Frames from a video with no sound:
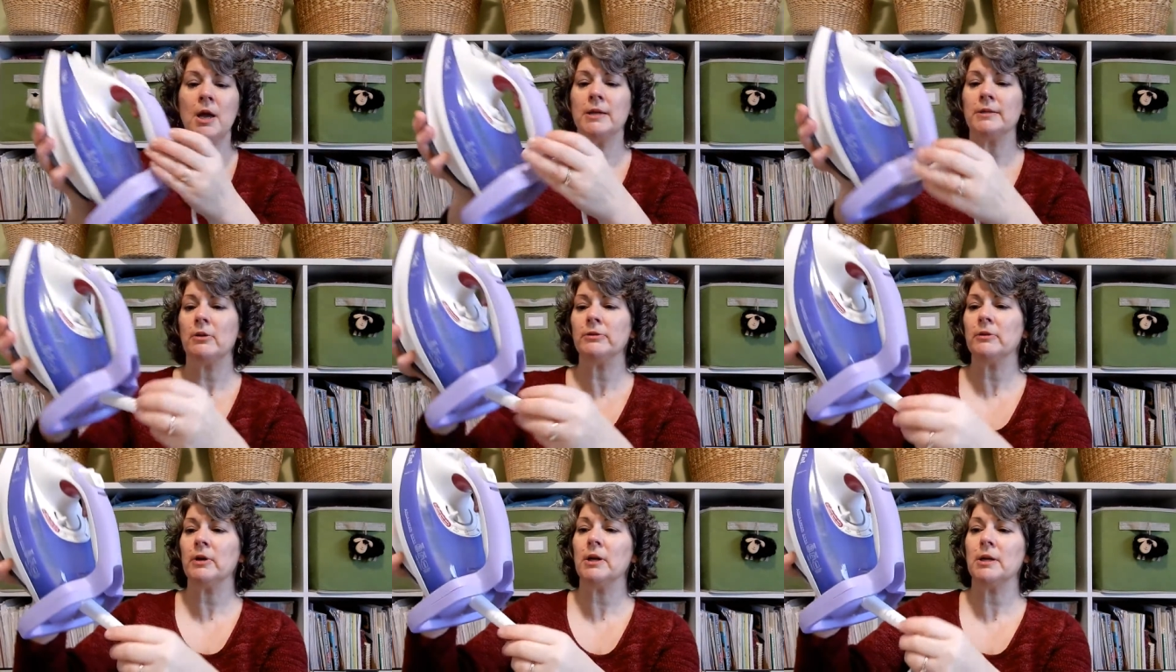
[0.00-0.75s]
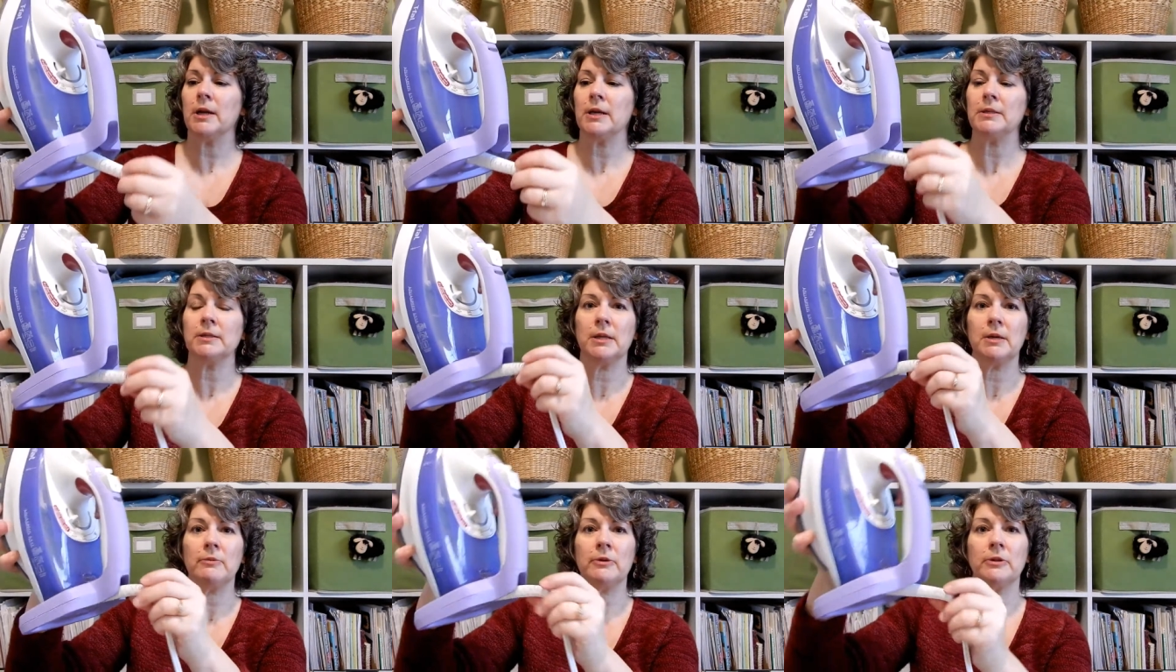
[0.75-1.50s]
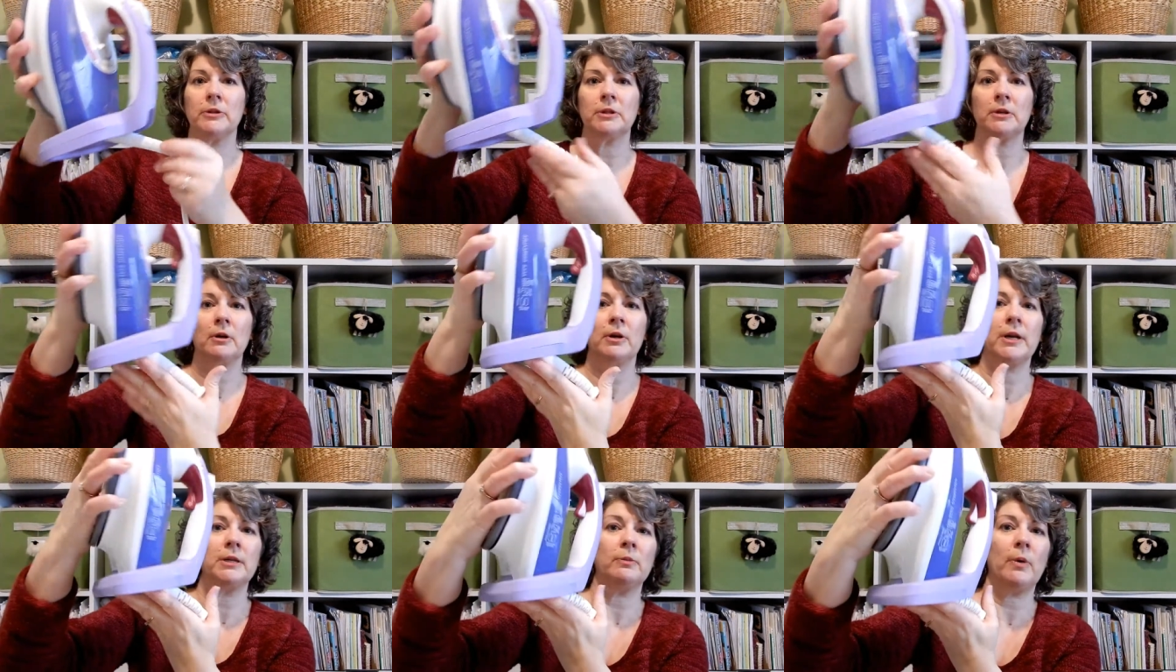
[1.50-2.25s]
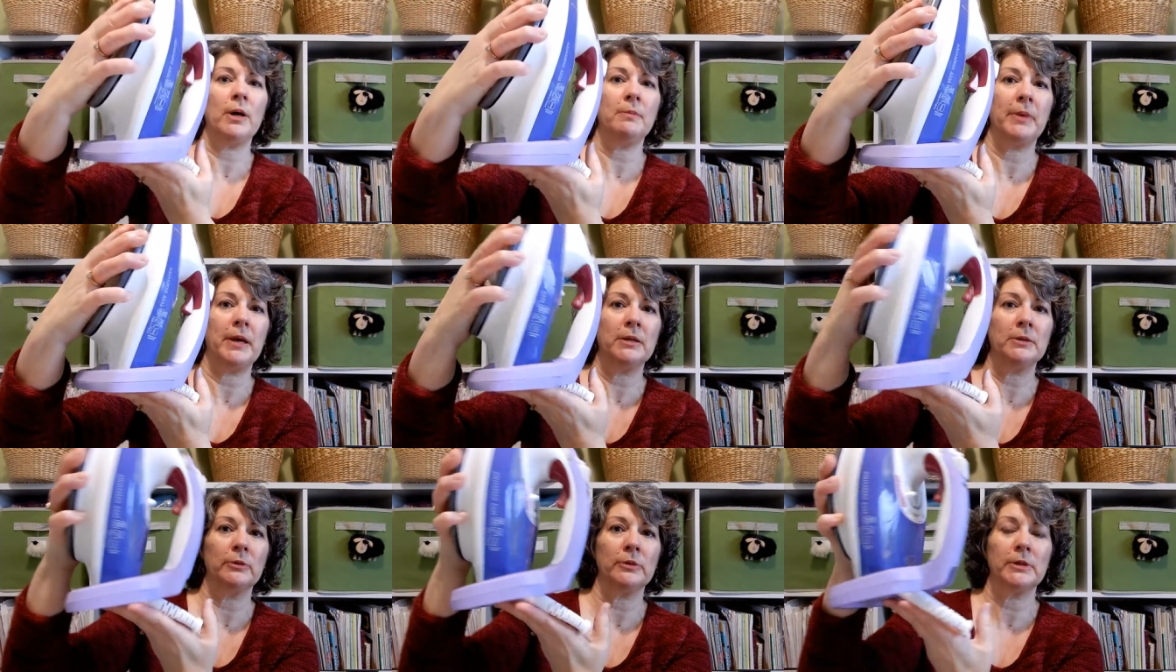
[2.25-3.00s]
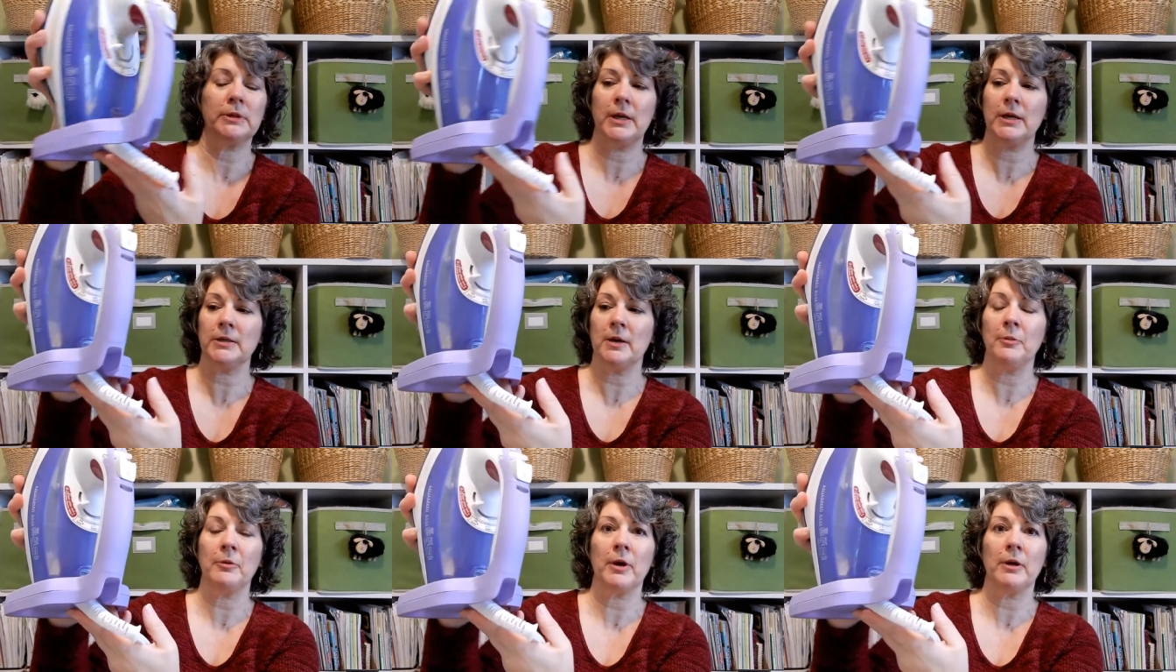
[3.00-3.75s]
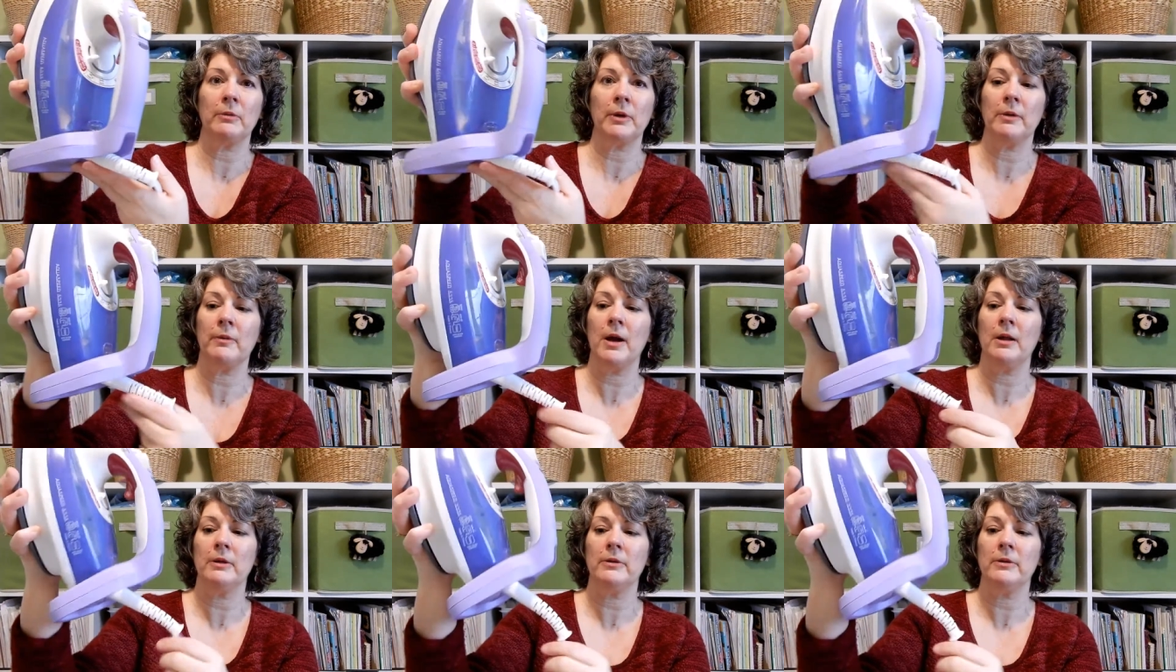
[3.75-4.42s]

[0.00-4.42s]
It's also got a nice thing it's got a nice wide base, so it stays upright really well.